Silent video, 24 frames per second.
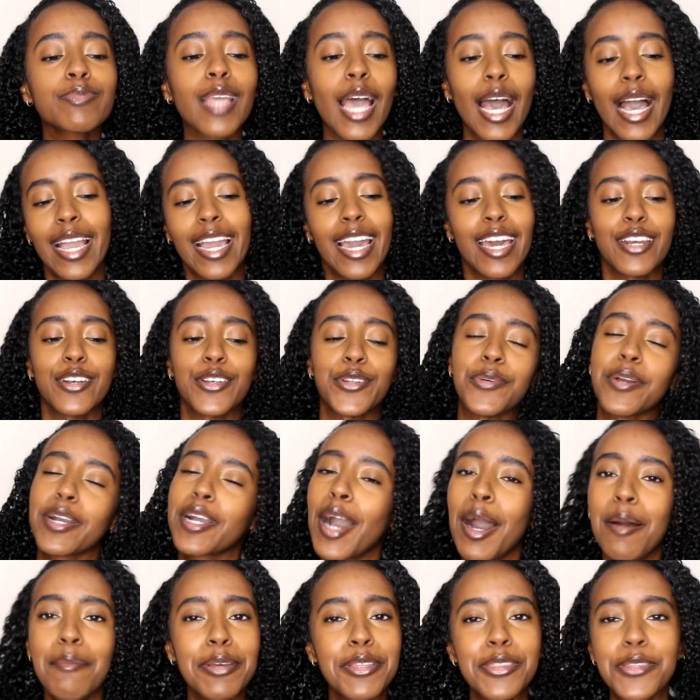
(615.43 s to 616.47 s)
I gotta do it,
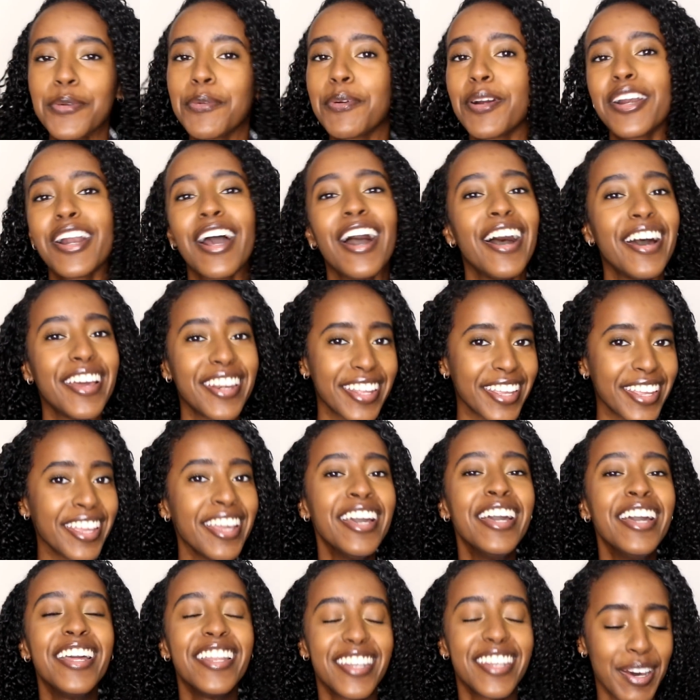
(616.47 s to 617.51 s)
comment the word honey
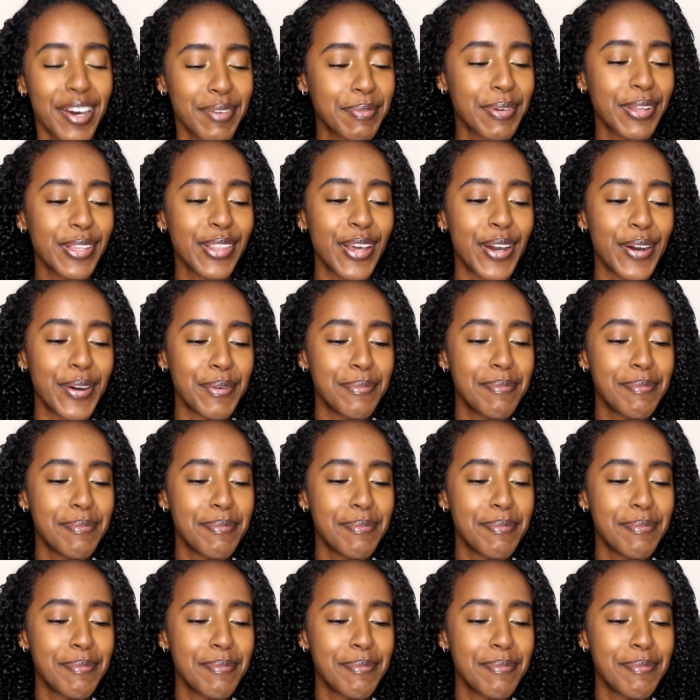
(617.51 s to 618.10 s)
down below.